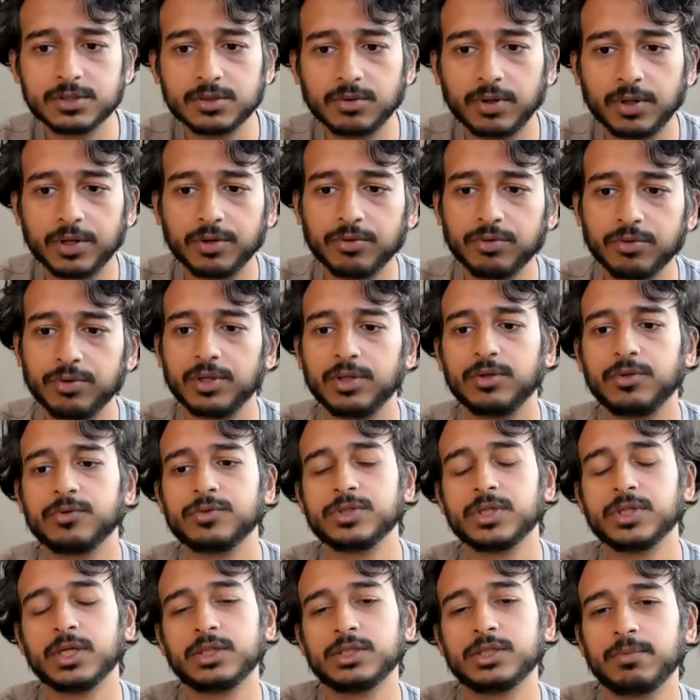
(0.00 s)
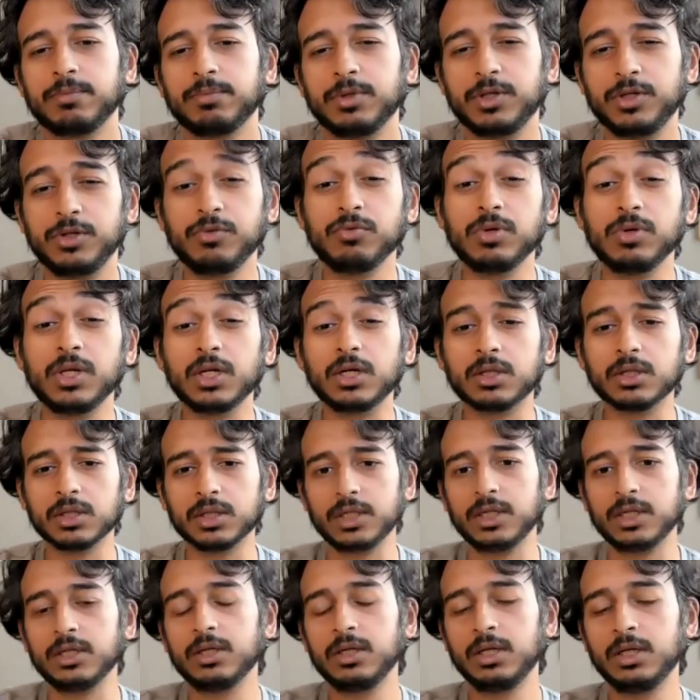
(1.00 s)
So I don't think there's like something
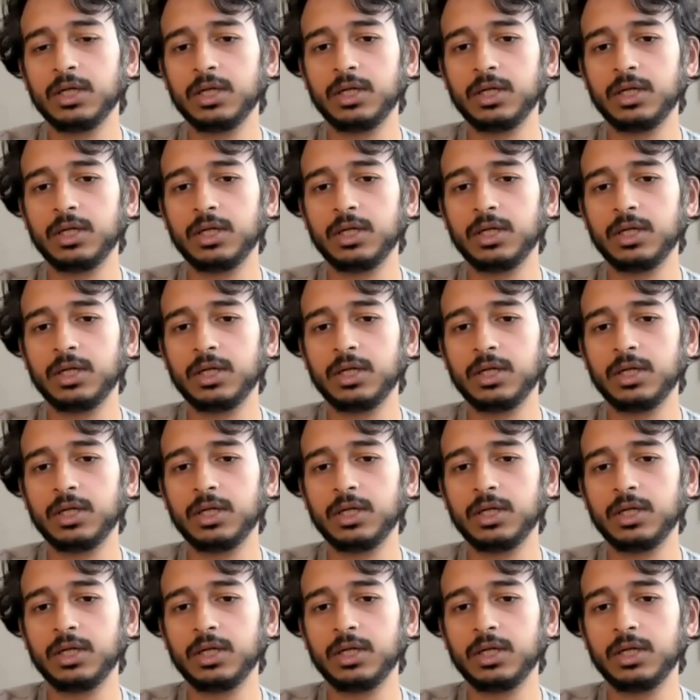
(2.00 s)
uniquely